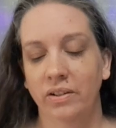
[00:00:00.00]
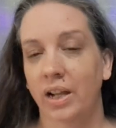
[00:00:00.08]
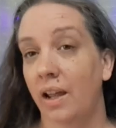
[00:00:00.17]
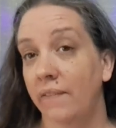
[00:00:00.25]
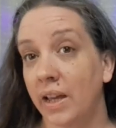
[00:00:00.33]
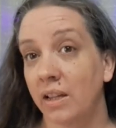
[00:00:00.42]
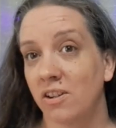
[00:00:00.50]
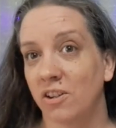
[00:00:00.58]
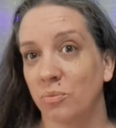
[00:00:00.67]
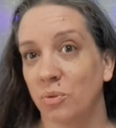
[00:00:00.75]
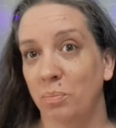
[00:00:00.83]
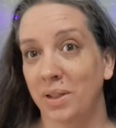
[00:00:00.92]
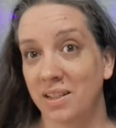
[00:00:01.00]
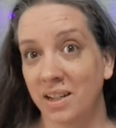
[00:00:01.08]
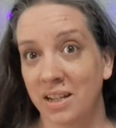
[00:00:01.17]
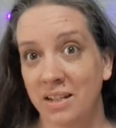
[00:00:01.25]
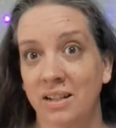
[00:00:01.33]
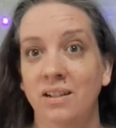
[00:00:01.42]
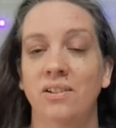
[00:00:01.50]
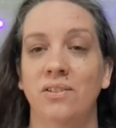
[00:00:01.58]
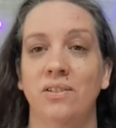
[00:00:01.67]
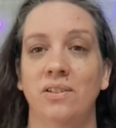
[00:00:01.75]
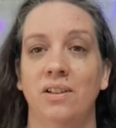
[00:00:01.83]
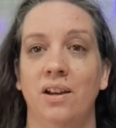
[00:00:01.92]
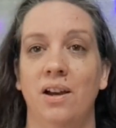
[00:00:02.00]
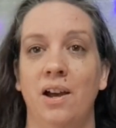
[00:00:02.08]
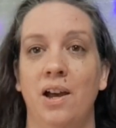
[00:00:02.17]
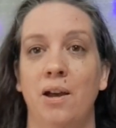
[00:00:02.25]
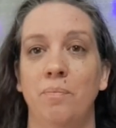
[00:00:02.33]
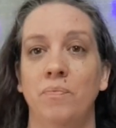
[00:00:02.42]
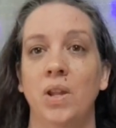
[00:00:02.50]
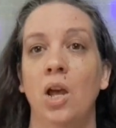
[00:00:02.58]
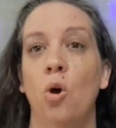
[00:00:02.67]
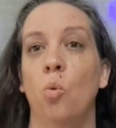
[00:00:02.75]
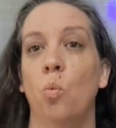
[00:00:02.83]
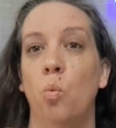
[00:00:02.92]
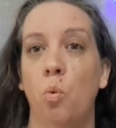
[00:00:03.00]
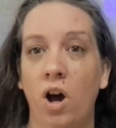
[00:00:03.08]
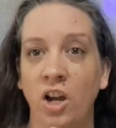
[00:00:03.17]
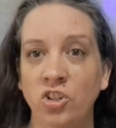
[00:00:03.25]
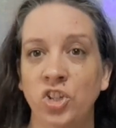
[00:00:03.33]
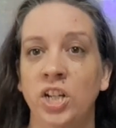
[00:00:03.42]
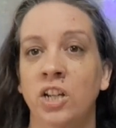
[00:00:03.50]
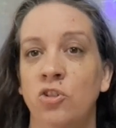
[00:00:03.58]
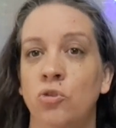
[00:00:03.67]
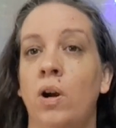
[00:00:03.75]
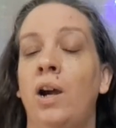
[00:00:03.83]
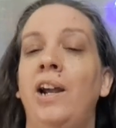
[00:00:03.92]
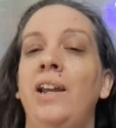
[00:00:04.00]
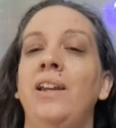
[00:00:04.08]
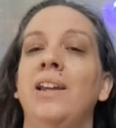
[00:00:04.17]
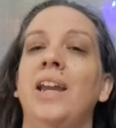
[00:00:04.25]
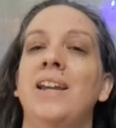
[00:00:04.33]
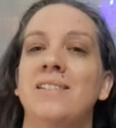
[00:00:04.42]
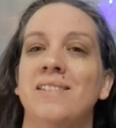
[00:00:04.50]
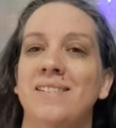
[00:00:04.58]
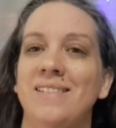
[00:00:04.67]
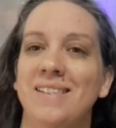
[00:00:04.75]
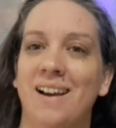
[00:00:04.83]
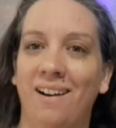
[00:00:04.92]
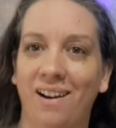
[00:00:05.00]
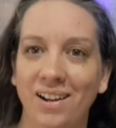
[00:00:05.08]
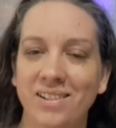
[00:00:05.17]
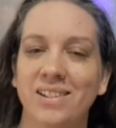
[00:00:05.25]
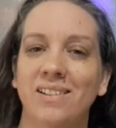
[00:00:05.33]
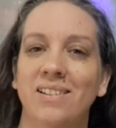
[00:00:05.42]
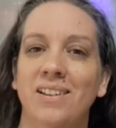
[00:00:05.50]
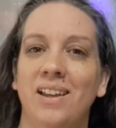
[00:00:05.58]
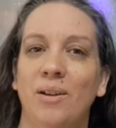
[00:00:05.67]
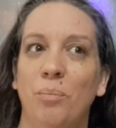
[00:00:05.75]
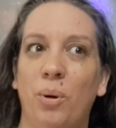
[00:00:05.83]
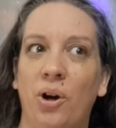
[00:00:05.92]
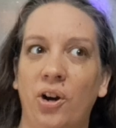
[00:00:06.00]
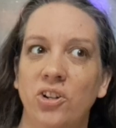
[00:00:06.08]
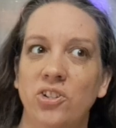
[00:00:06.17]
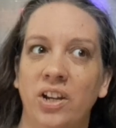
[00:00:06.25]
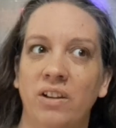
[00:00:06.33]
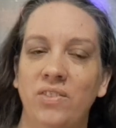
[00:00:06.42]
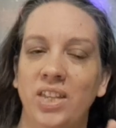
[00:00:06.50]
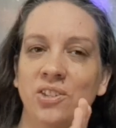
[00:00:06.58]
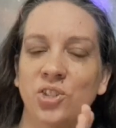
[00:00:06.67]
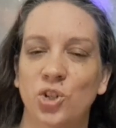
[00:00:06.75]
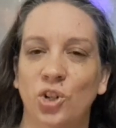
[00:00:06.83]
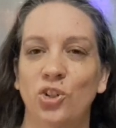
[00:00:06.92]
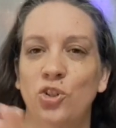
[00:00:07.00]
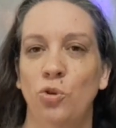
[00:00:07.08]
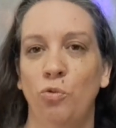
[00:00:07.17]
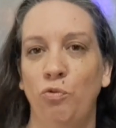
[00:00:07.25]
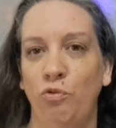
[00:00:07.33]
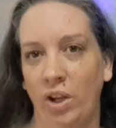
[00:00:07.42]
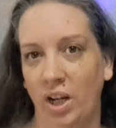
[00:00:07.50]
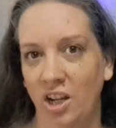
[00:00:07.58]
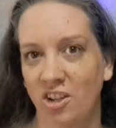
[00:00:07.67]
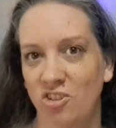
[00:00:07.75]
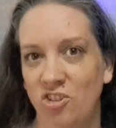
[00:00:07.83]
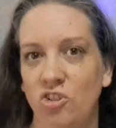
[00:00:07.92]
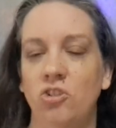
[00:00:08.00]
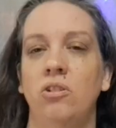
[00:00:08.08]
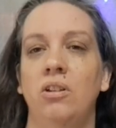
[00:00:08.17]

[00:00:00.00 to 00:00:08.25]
and that yarn will be done. Washing and drying is not part of the start to finish